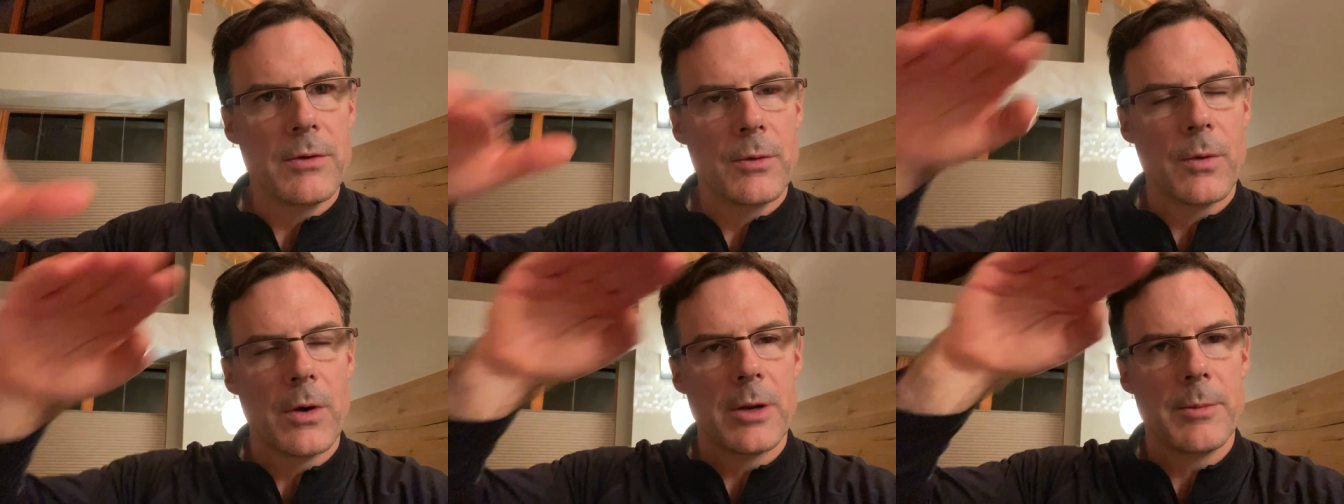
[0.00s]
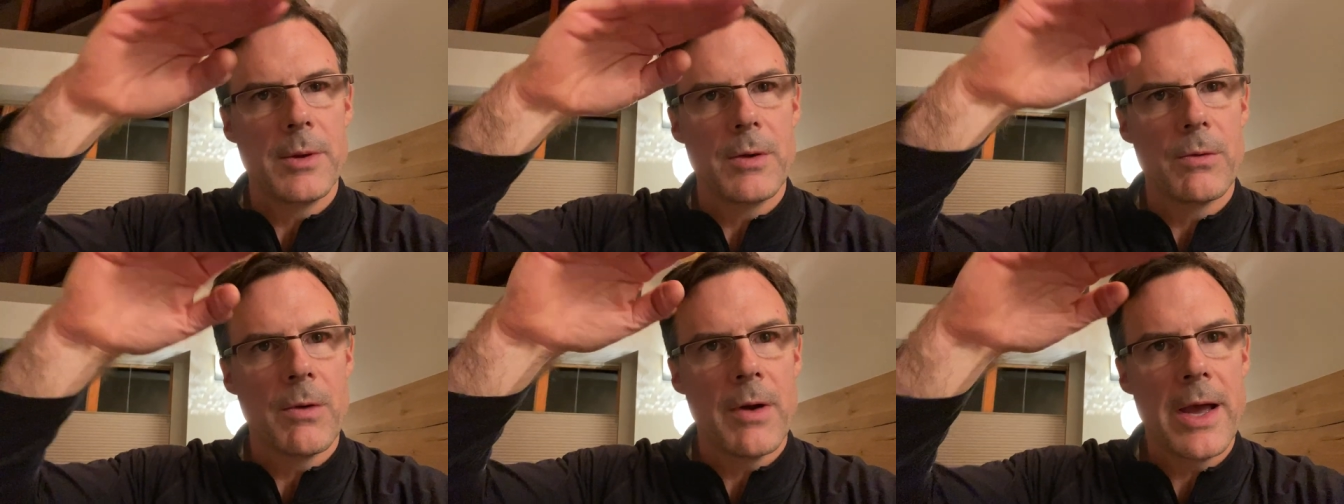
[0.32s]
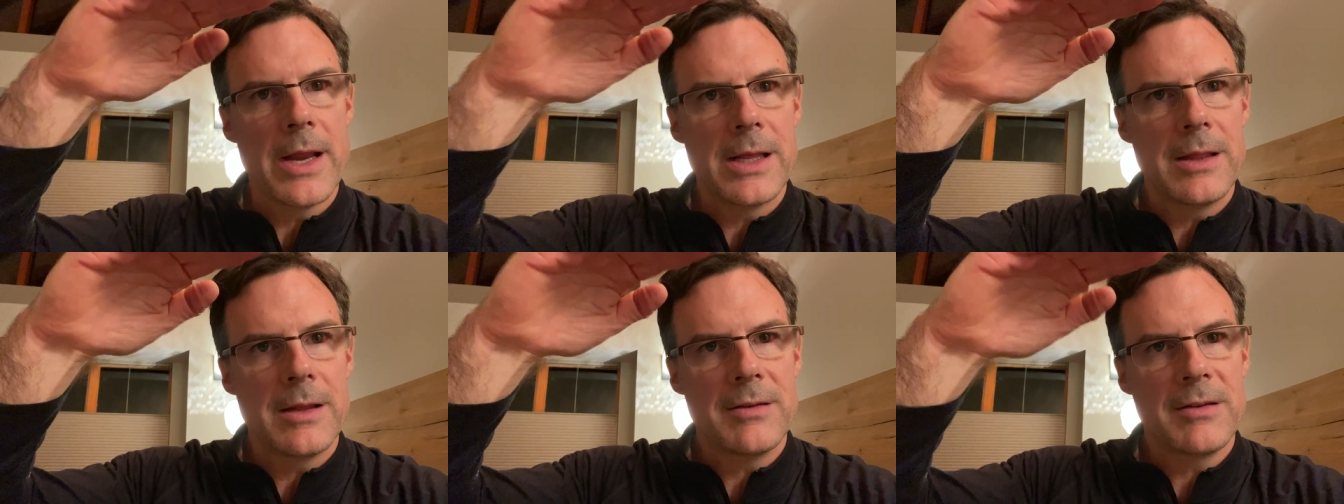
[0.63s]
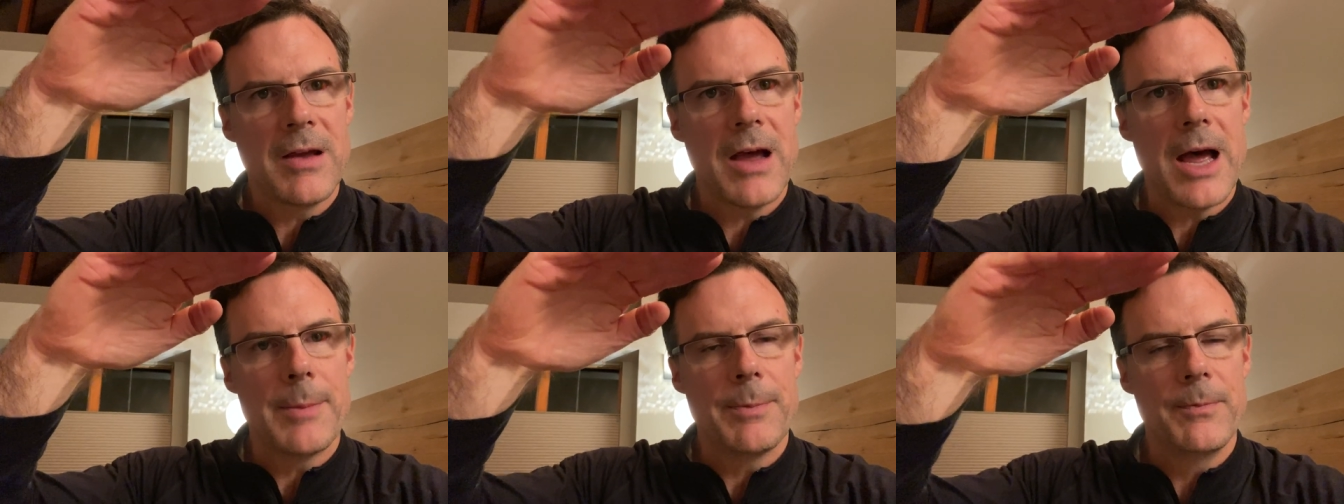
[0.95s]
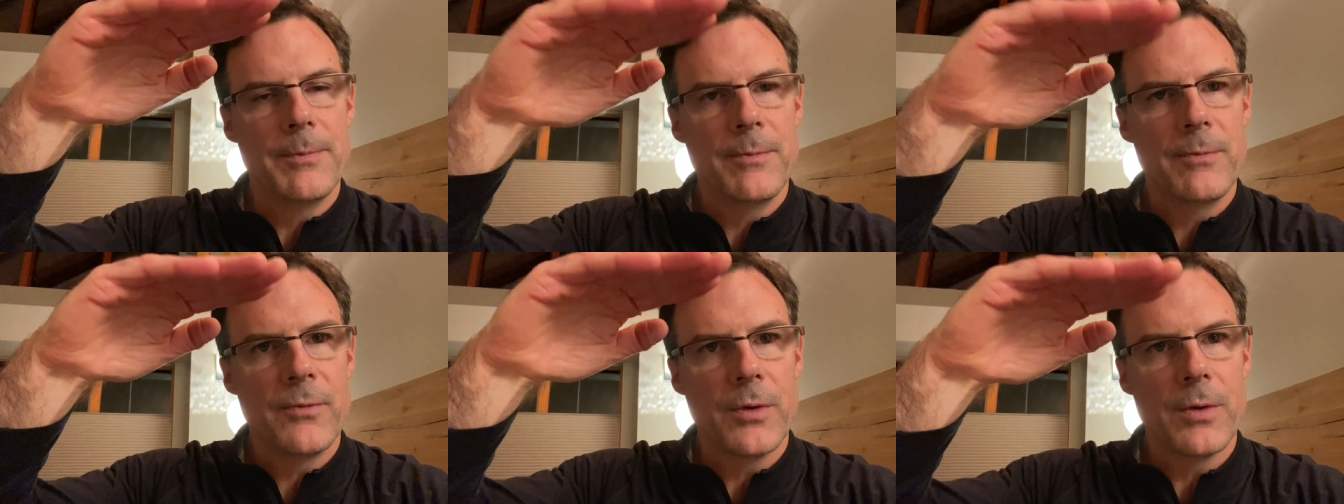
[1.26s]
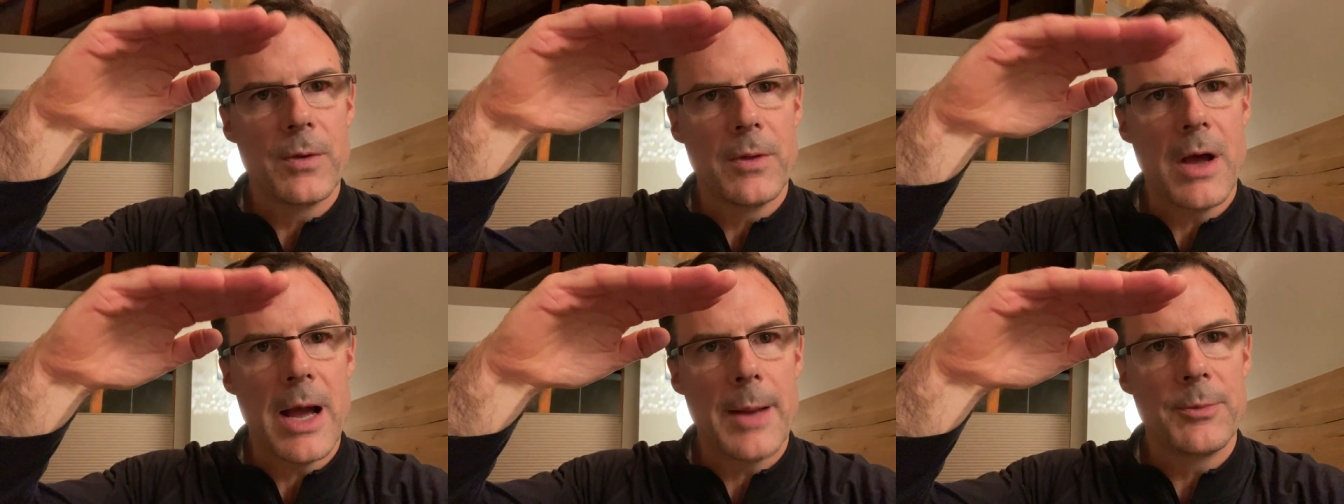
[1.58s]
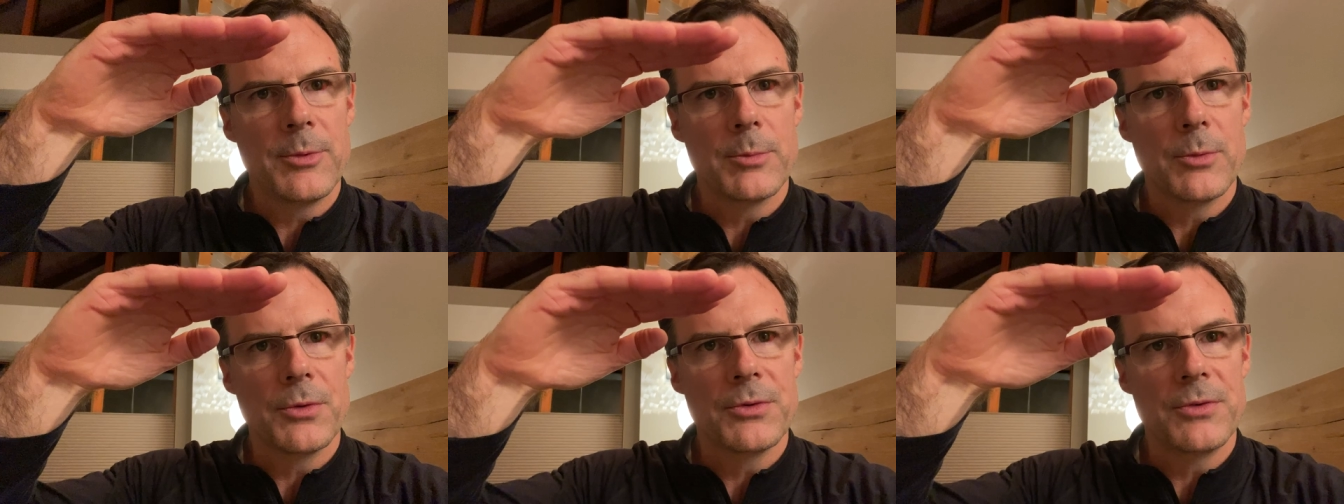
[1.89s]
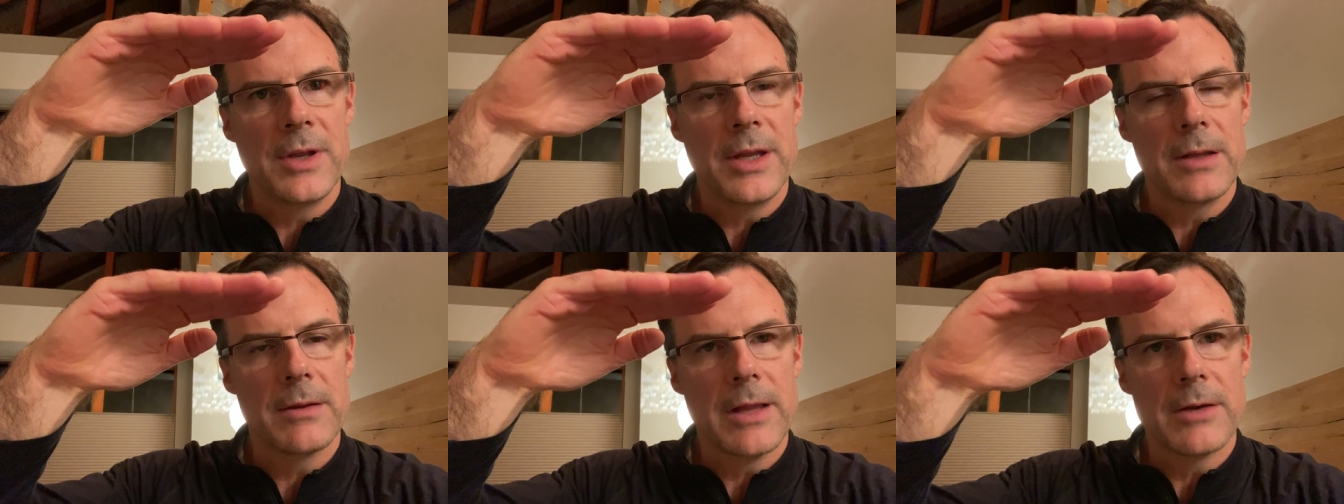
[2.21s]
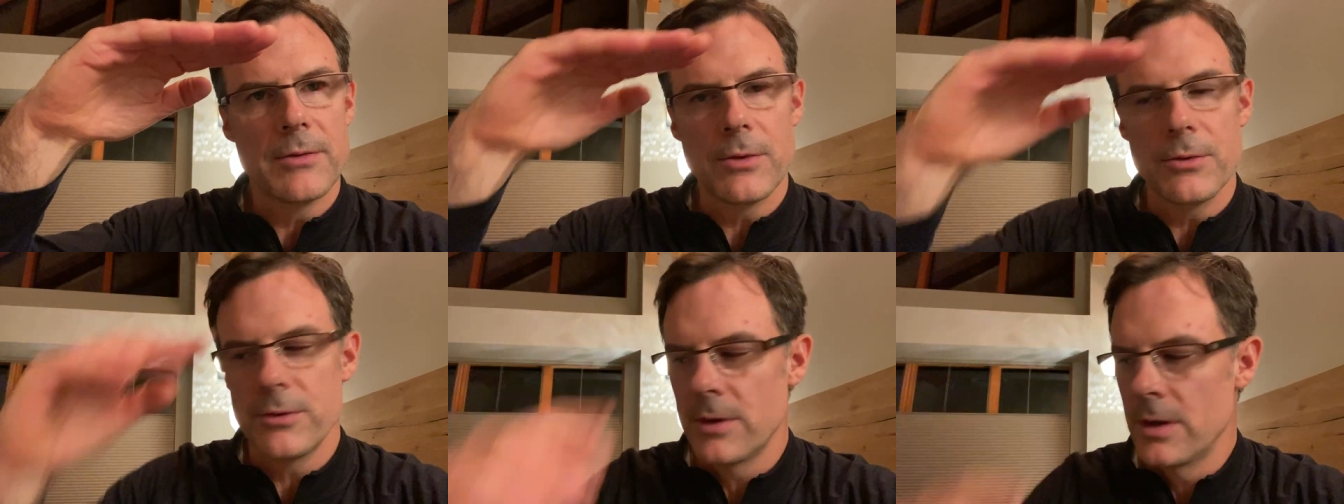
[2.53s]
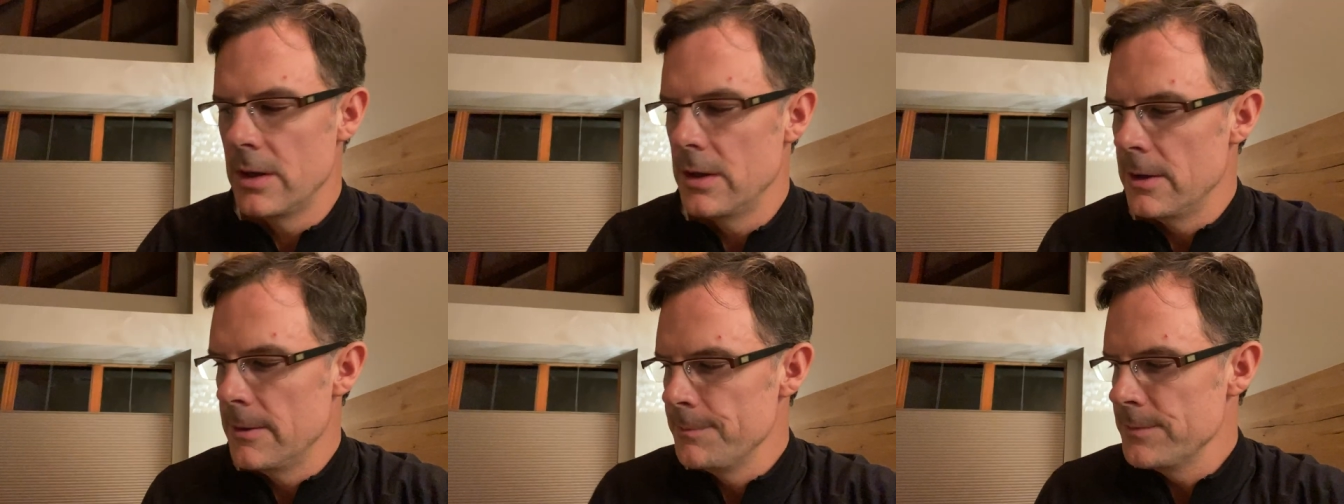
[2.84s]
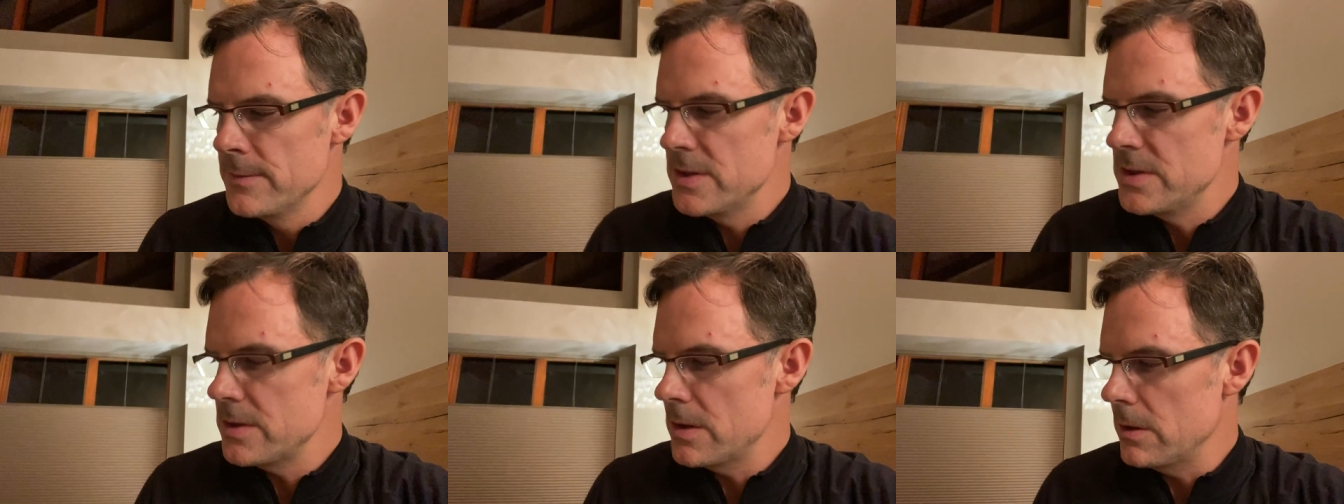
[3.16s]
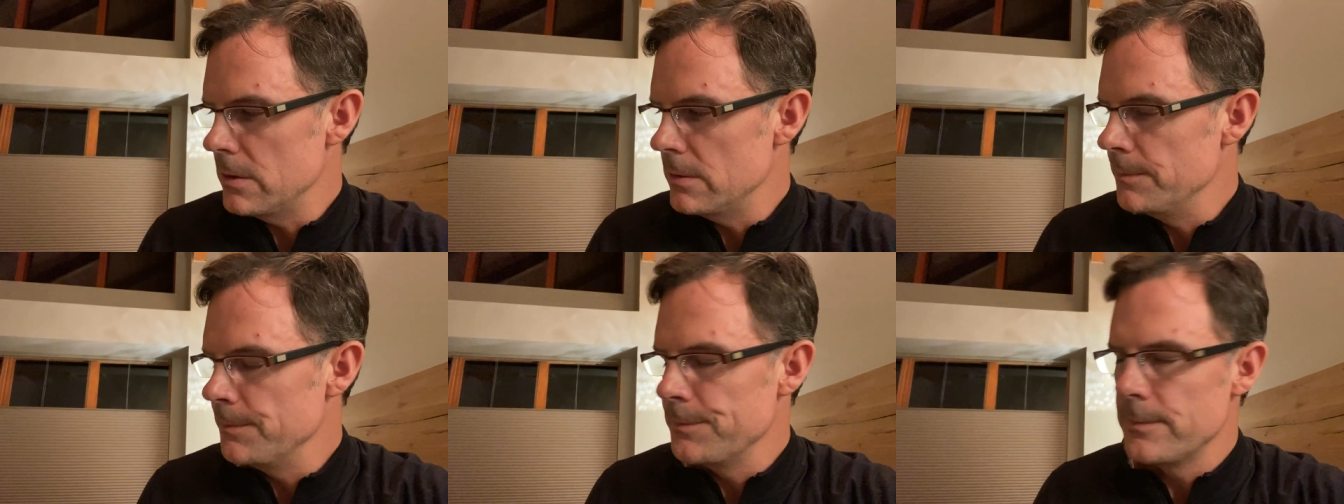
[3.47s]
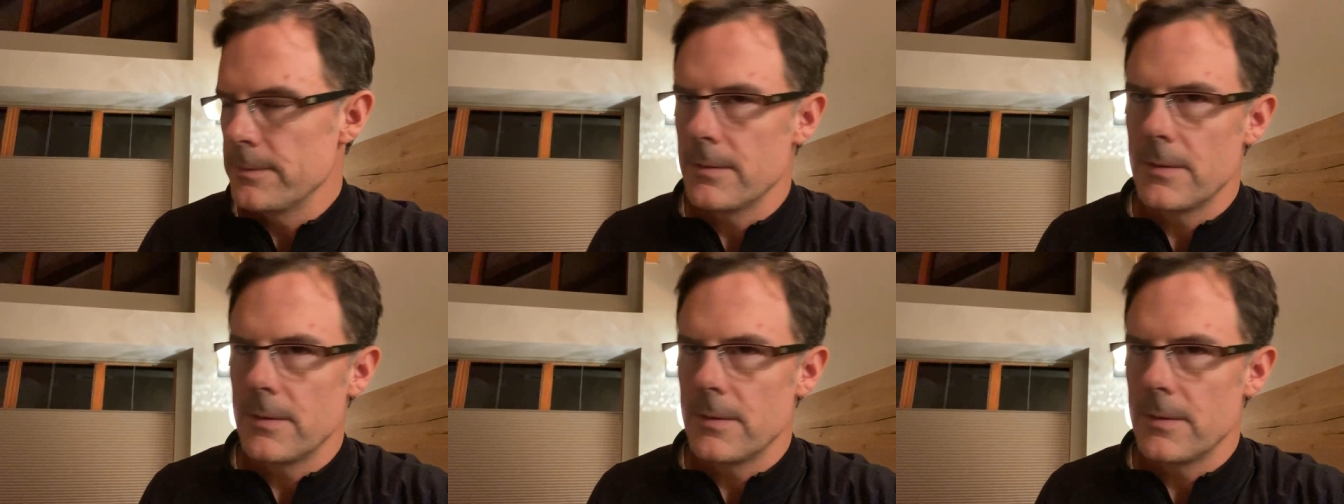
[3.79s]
You want to be right at the top for the optimal zinc levels. So,